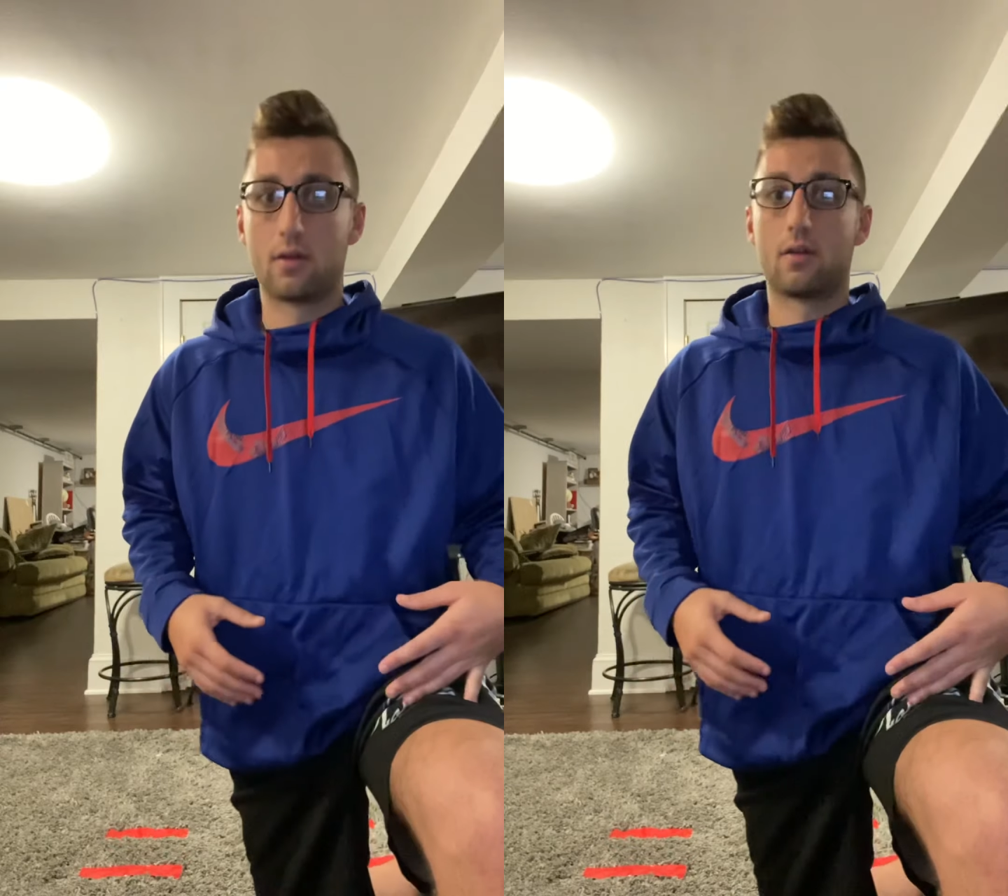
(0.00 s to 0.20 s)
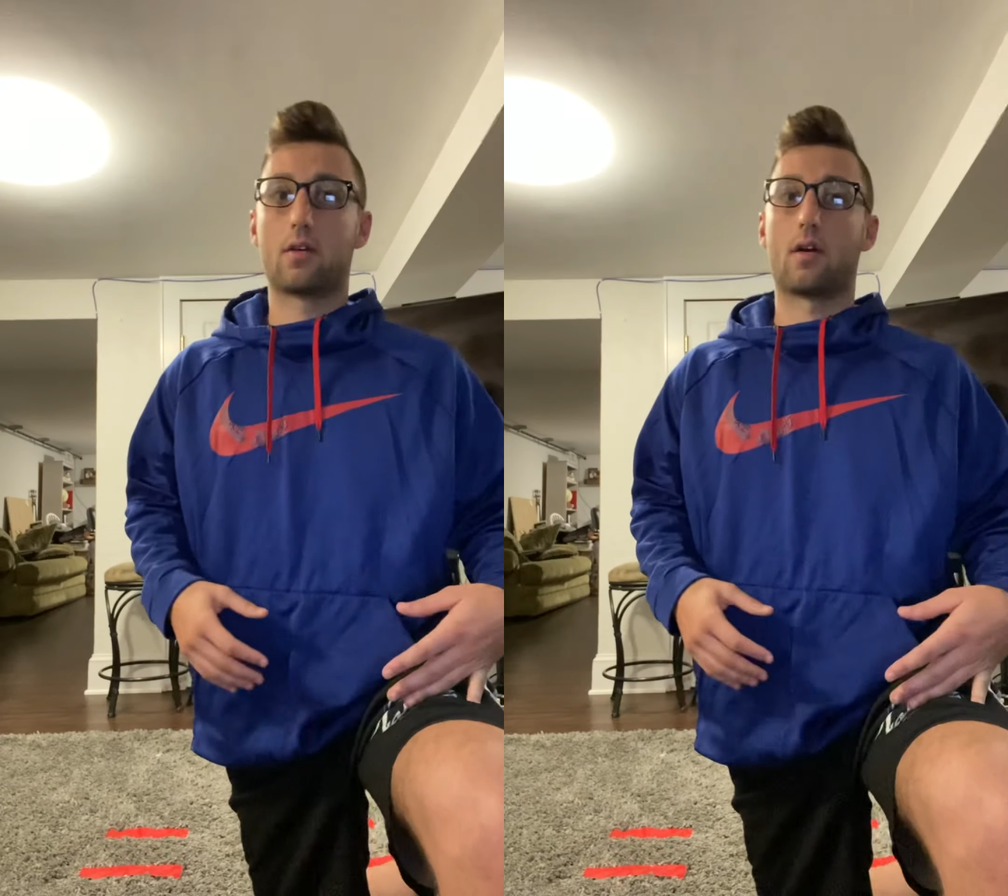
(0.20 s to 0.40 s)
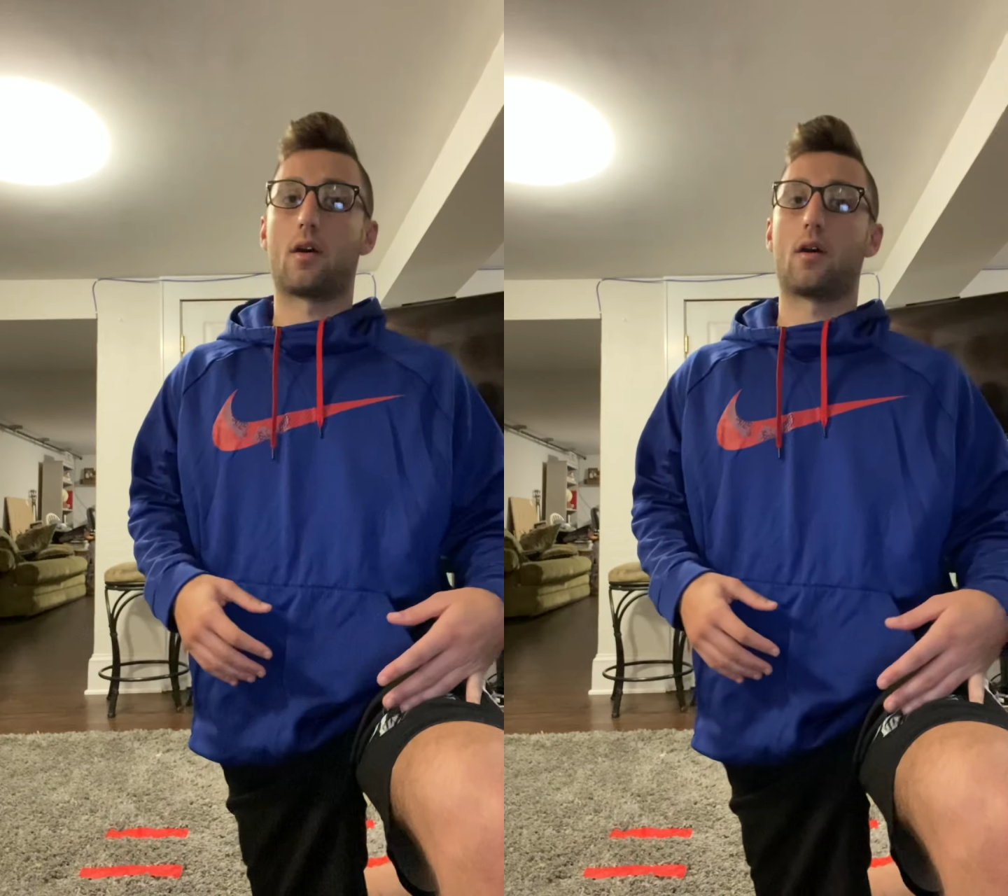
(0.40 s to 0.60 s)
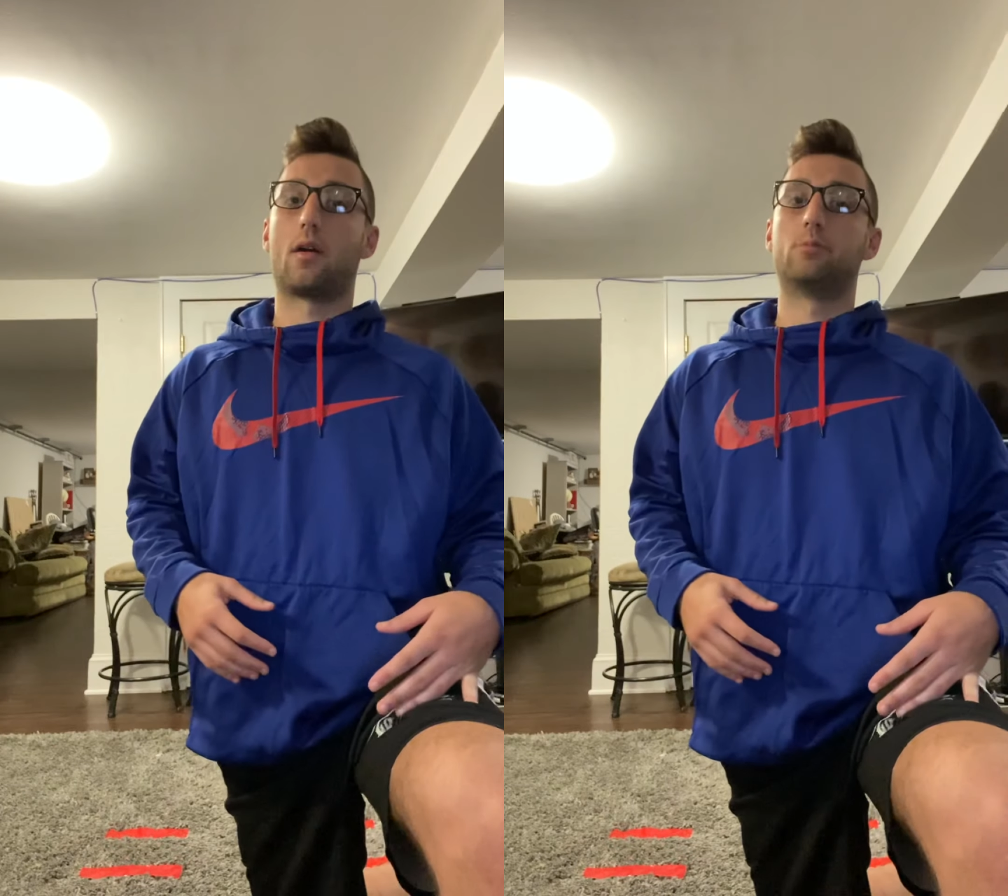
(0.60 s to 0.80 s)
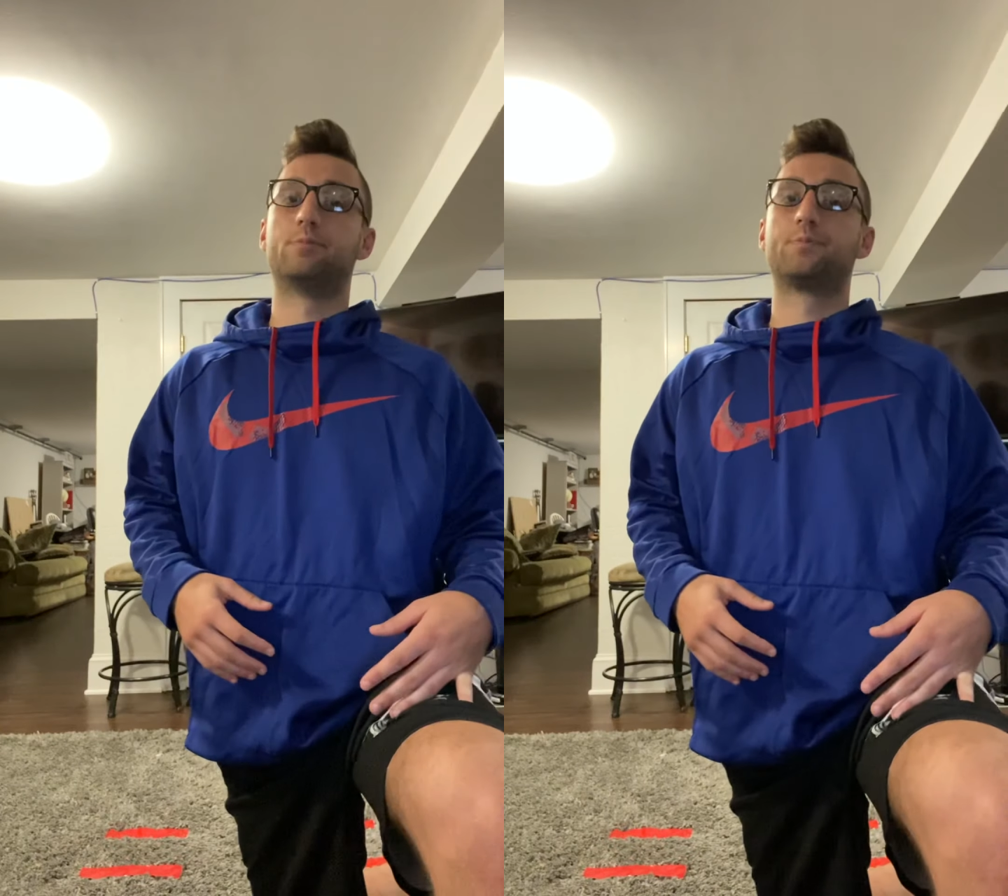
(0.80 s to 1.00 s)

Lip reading: for